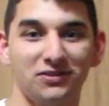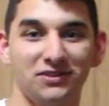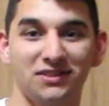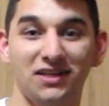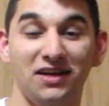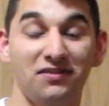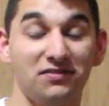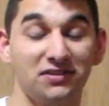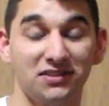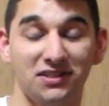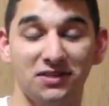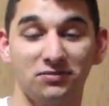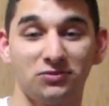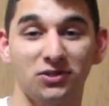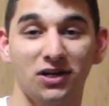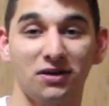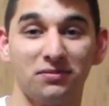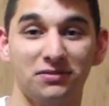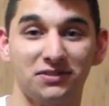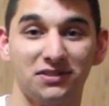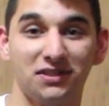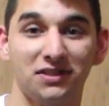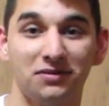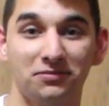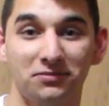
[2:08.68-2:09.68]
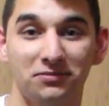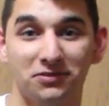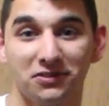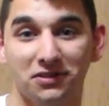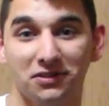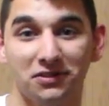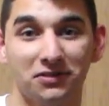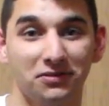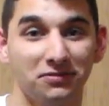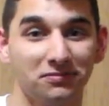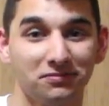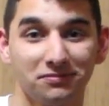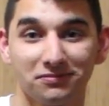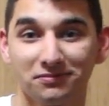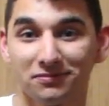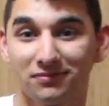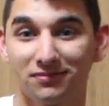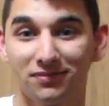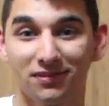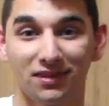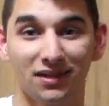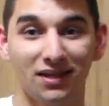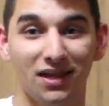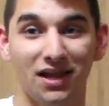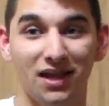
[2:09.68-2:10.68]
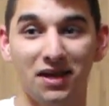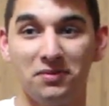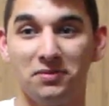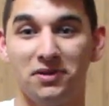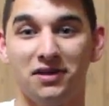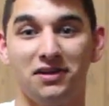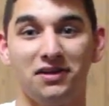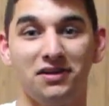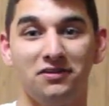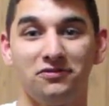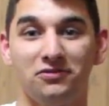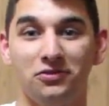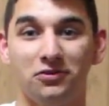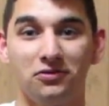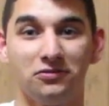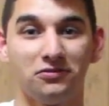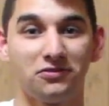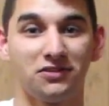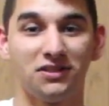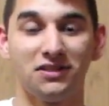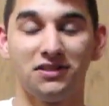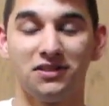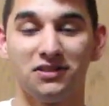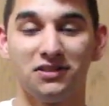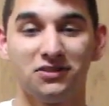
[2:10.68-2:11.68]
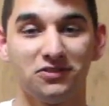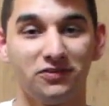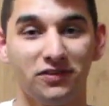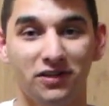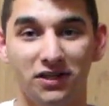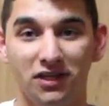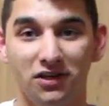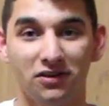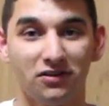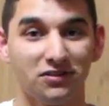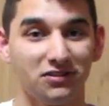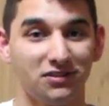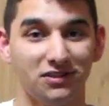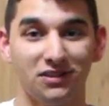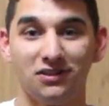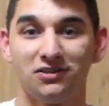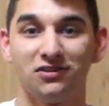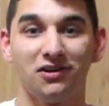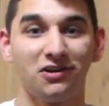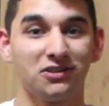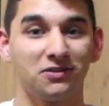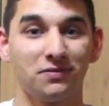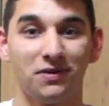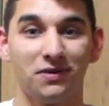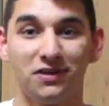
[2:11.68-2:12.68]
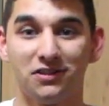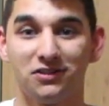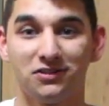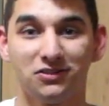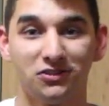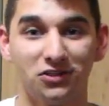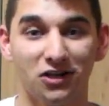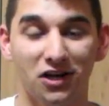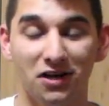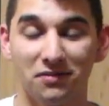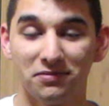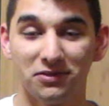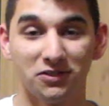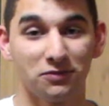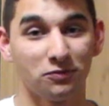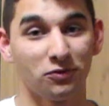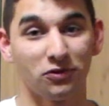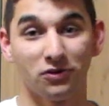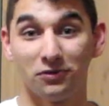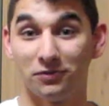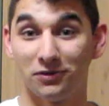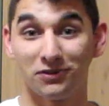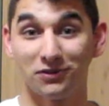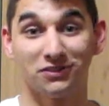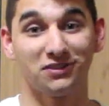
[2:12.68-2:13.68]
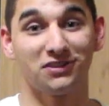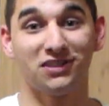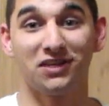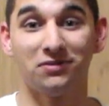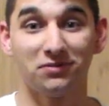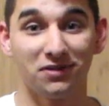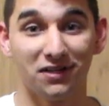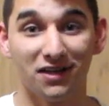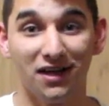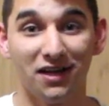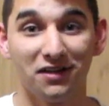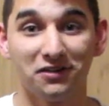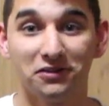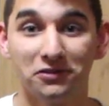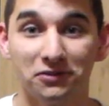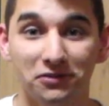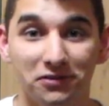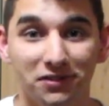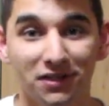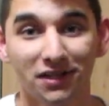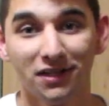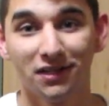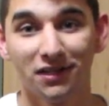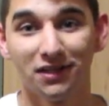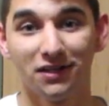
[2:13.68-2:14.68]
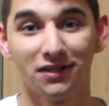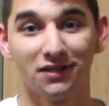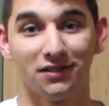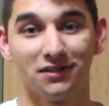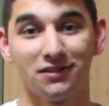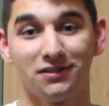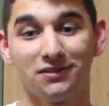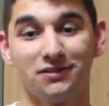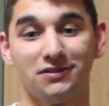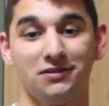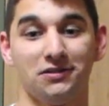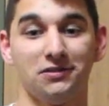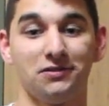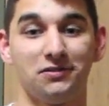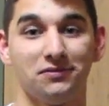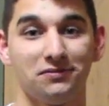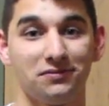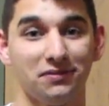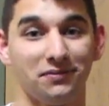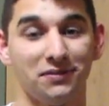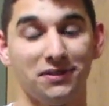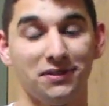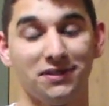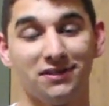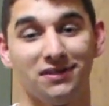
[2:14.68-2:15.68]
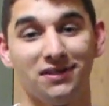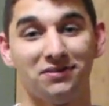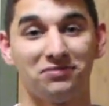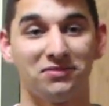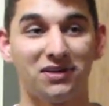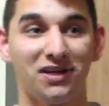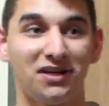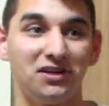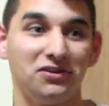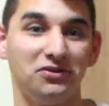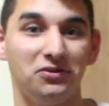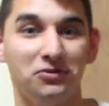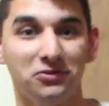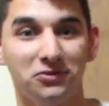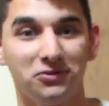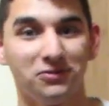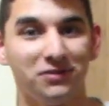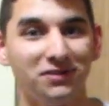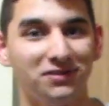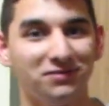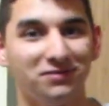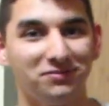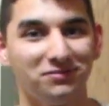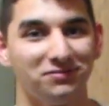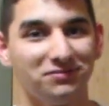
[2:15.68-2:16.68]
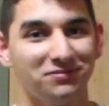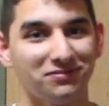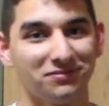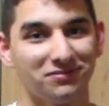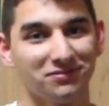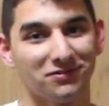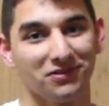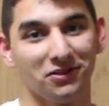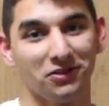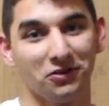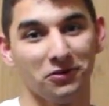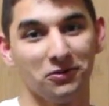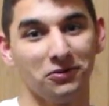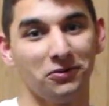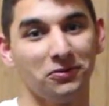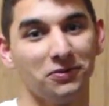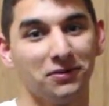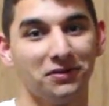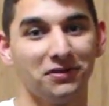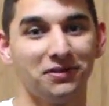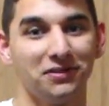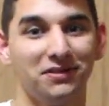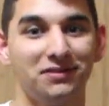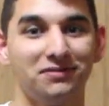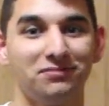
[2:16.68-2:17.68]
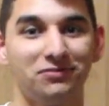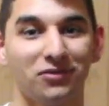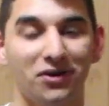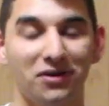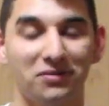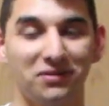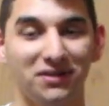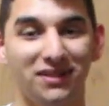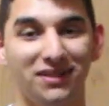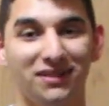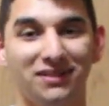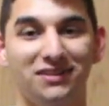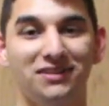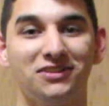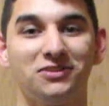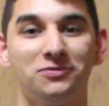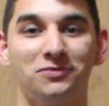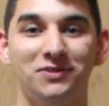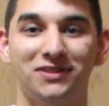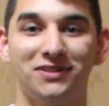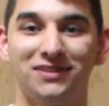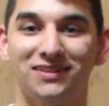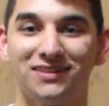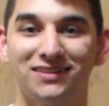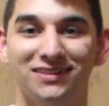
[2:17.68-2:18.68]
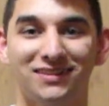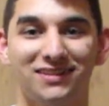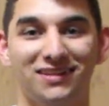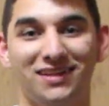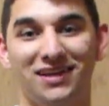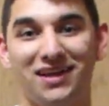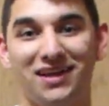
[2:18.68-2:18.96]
reason, I have the same job as him. So, I mean, if you've seen his videos and he talks about his job, it's pretty much the same thing I do. So, I mean, I'm kind of new to it, I'm a little newer than probably he is, but